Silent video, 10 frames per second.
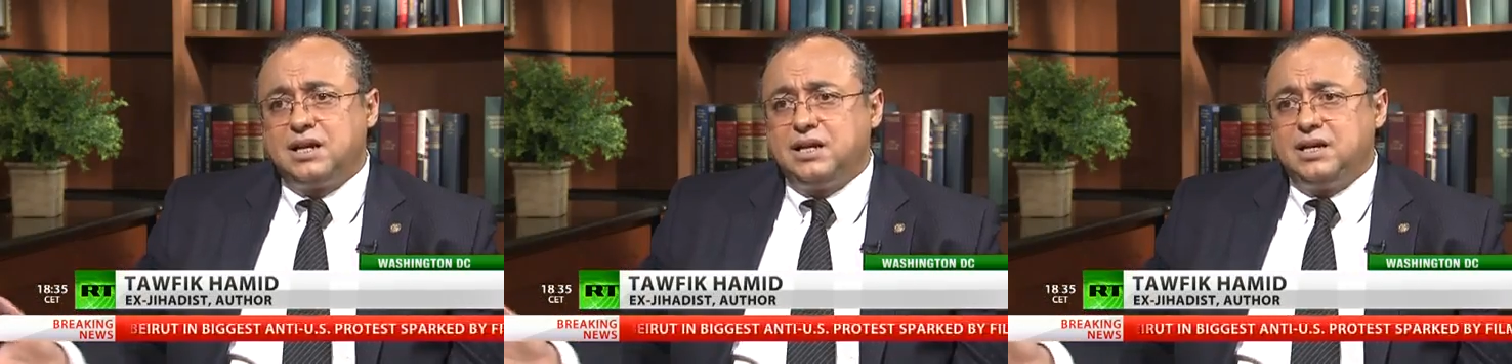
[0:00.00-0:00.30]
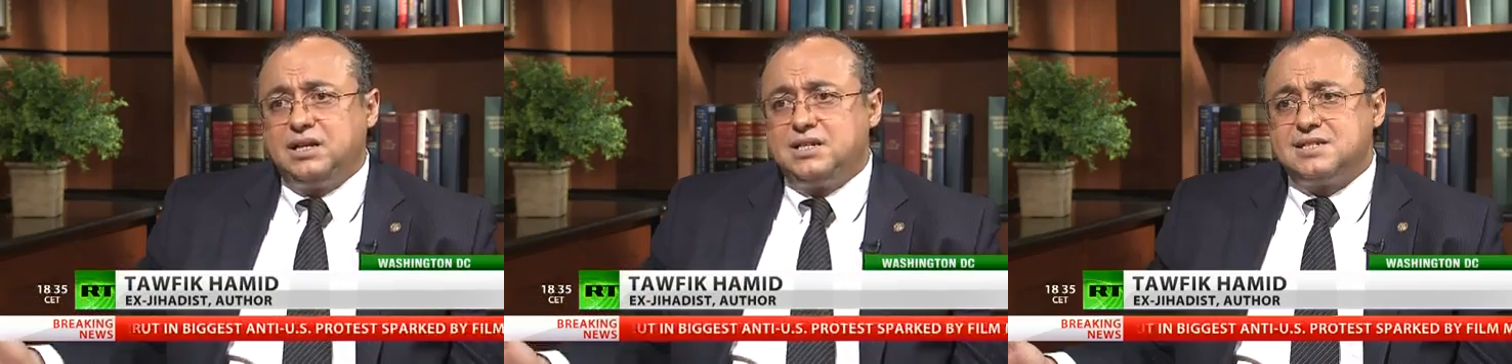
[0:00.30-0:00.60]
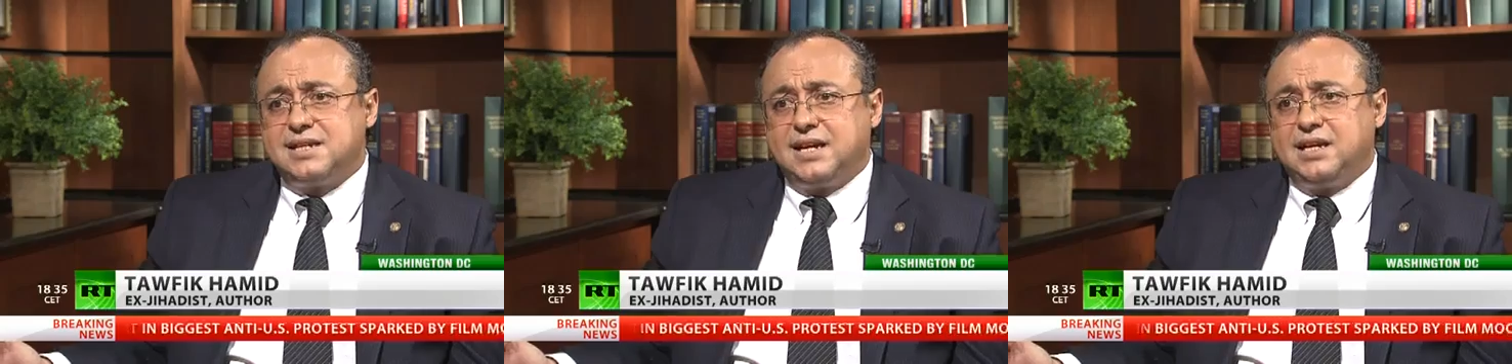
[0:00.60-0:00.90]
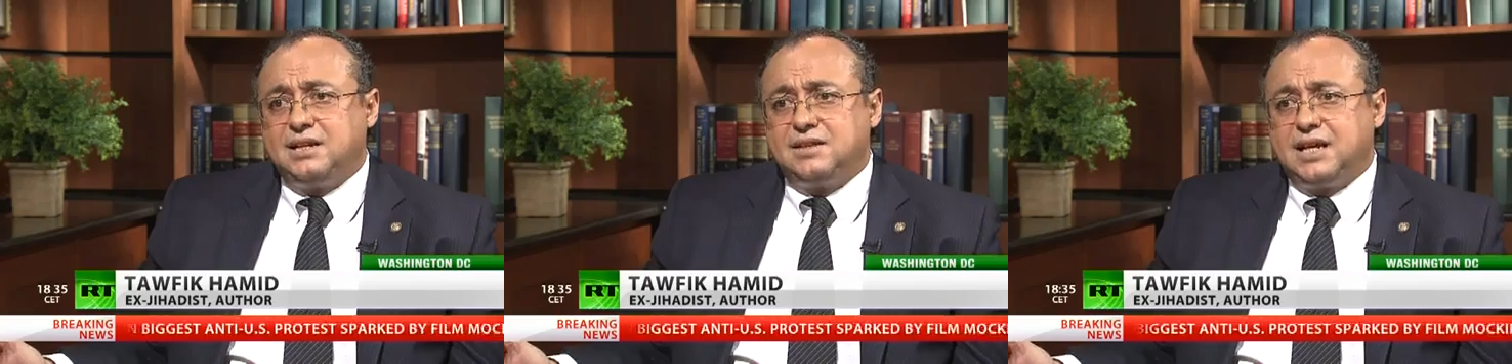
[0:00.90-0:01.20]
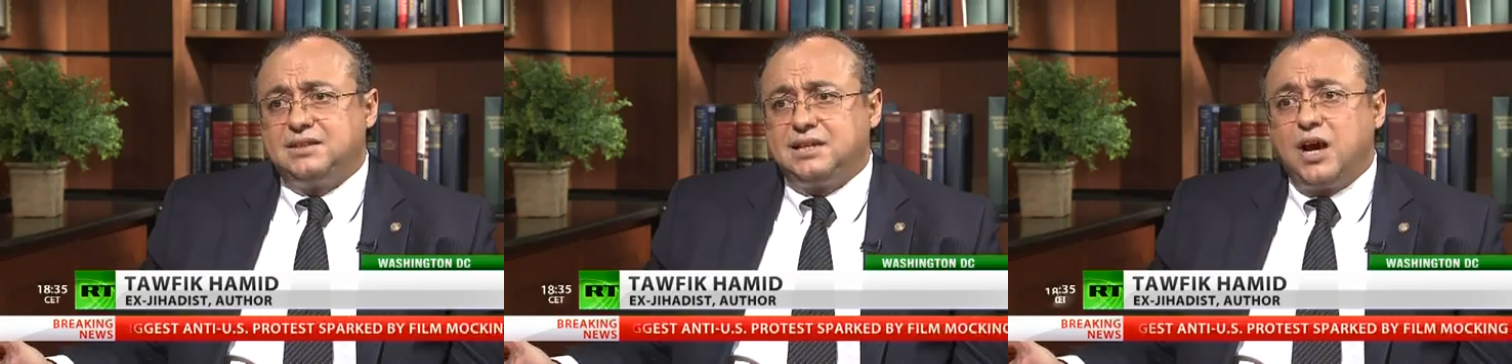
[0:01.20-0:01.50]
clearly saying
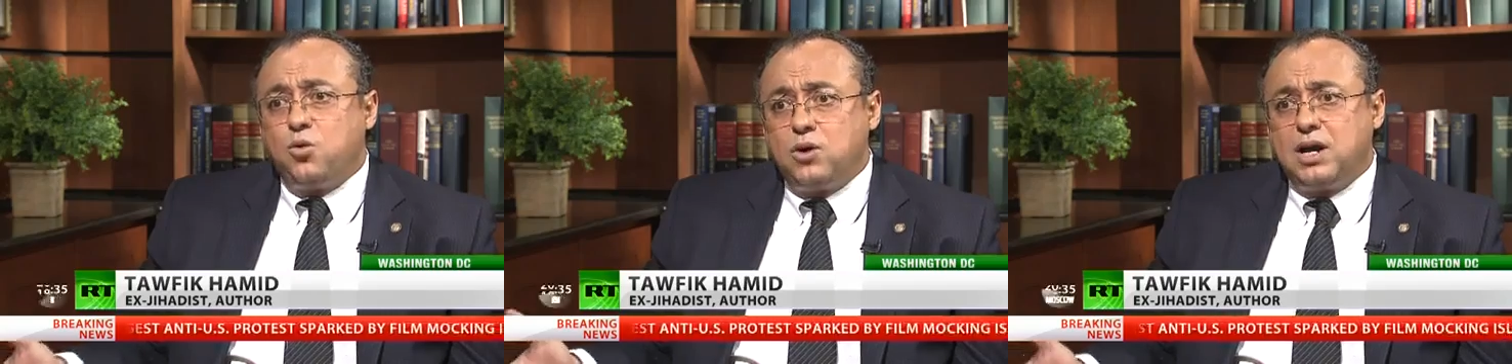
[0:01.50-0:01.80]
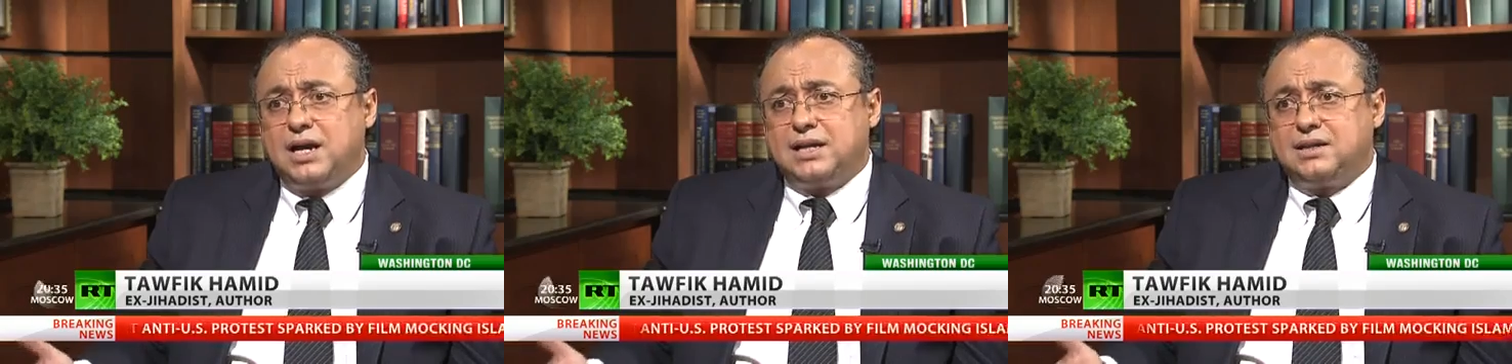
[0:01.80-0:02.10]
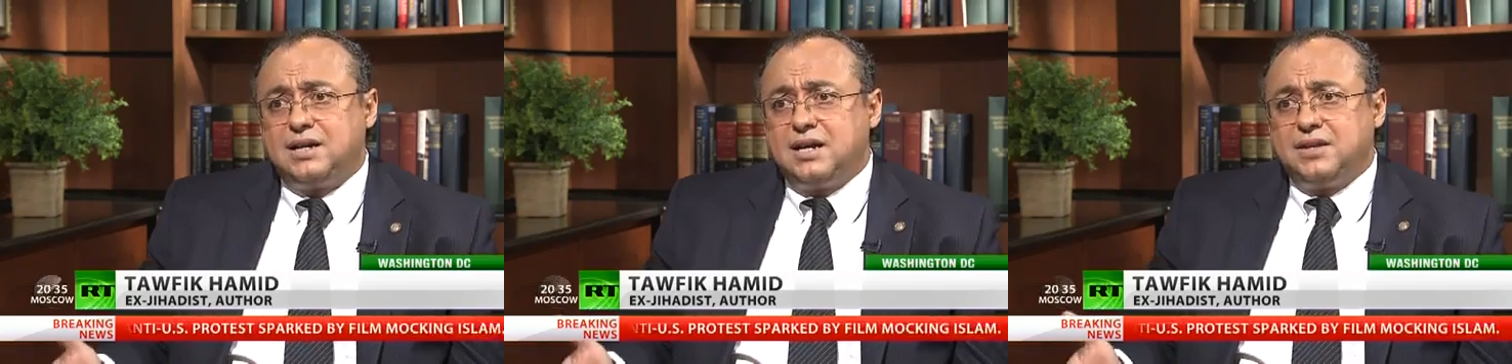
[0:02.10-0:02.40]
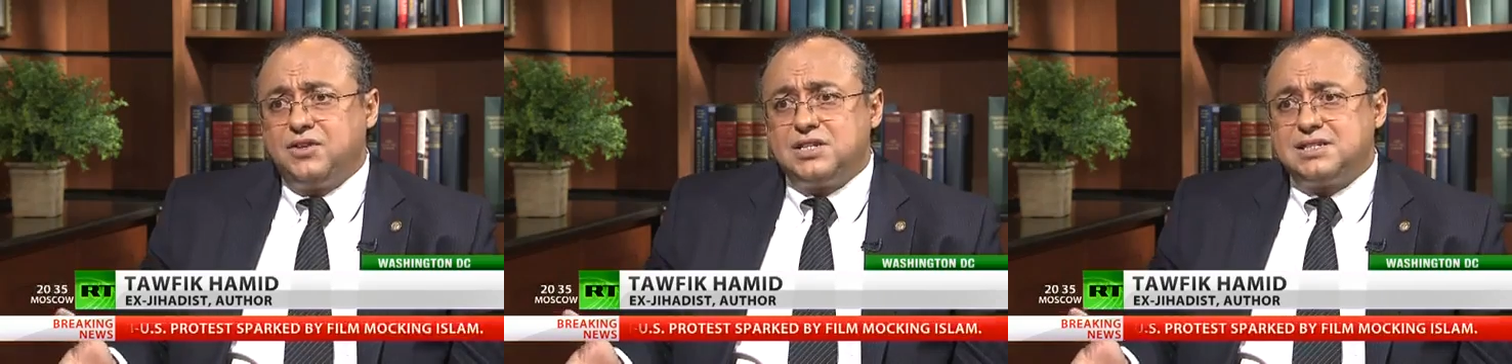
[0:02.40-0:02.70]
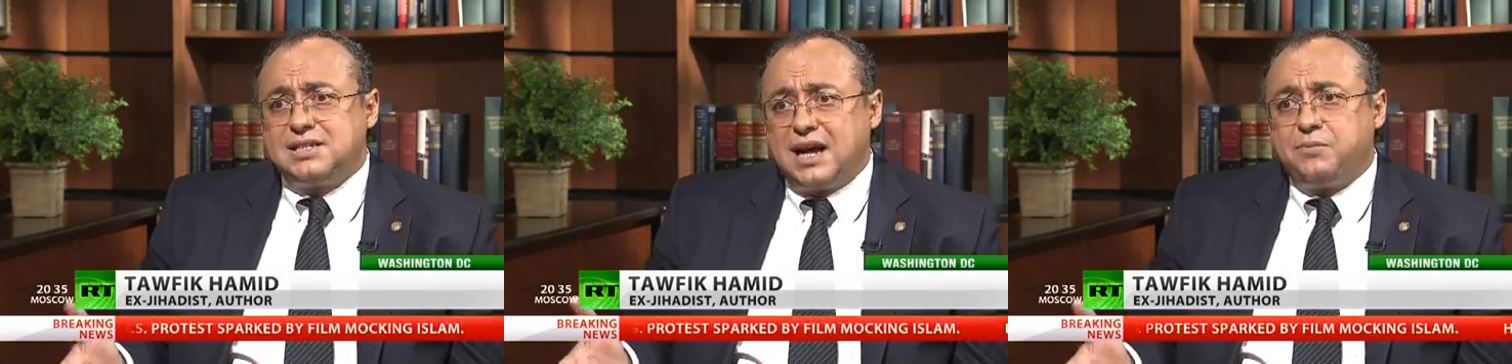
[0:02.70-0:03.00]
that how can
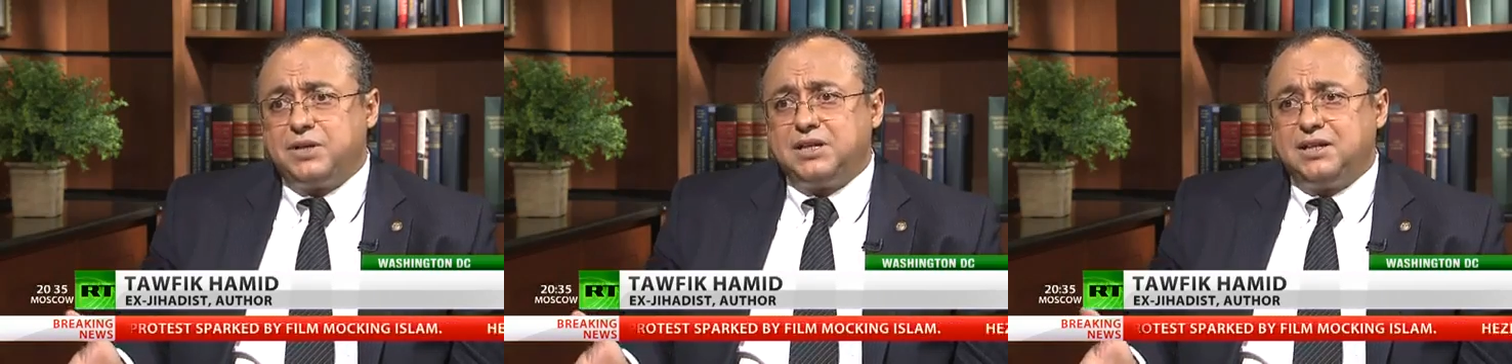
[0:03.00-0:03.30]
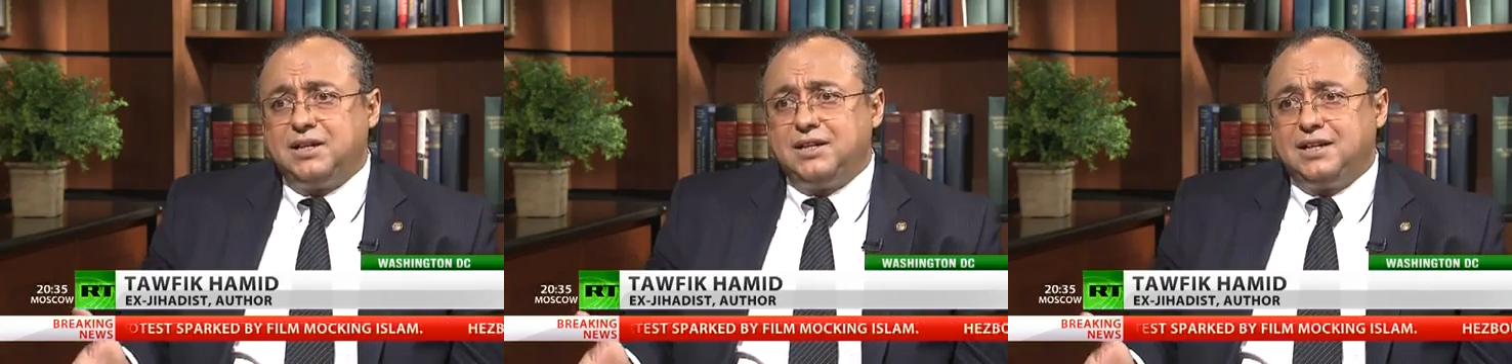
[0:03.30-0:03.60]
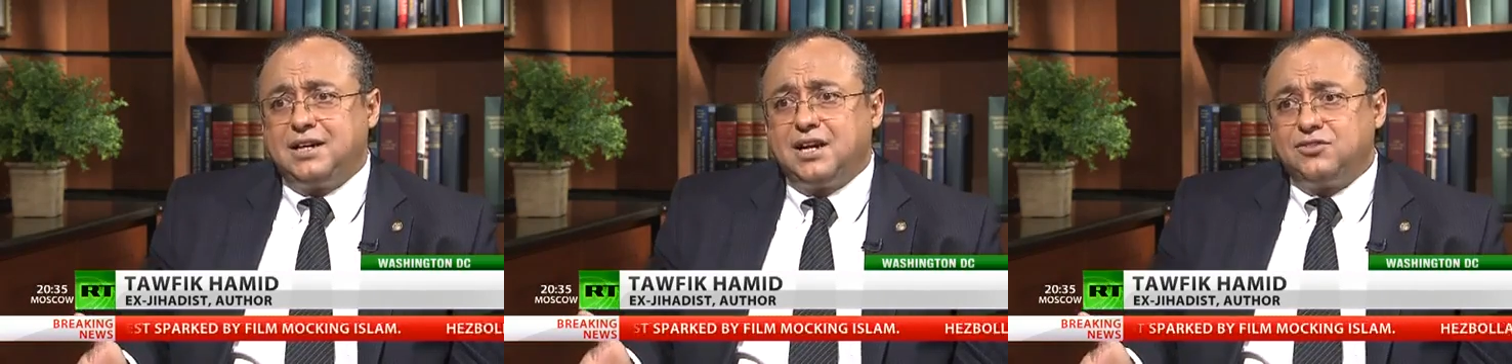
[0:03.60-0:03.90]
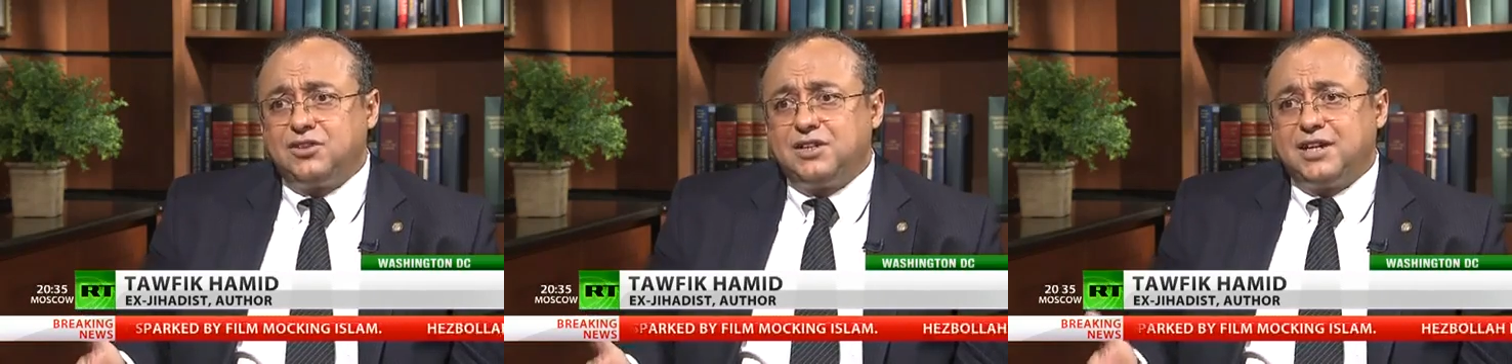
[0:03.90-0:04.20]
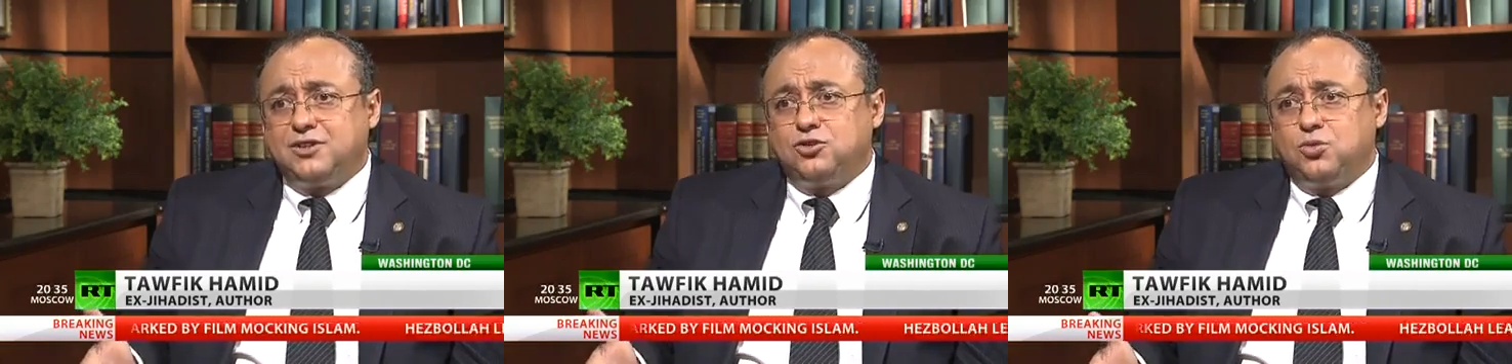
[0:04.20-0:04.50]
this happen in a country
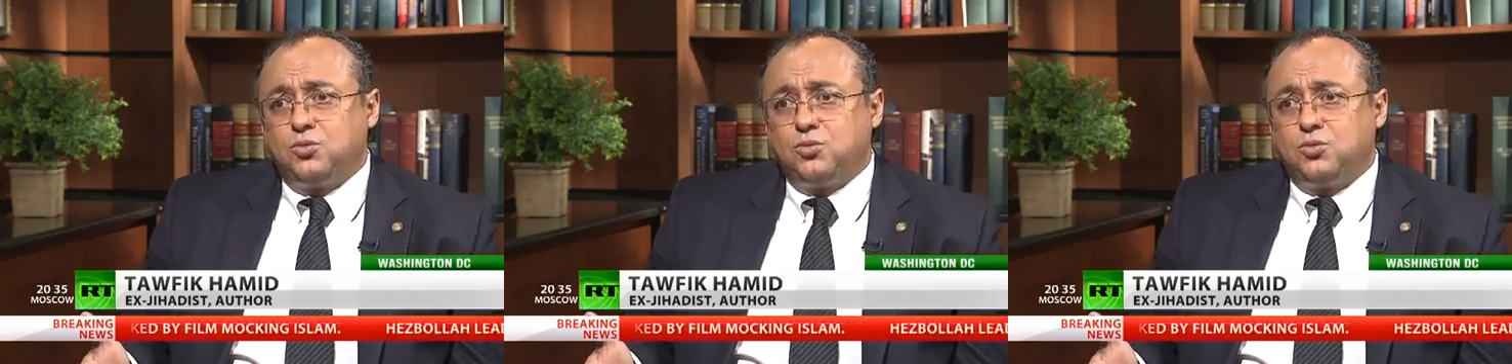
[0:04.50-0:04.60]
that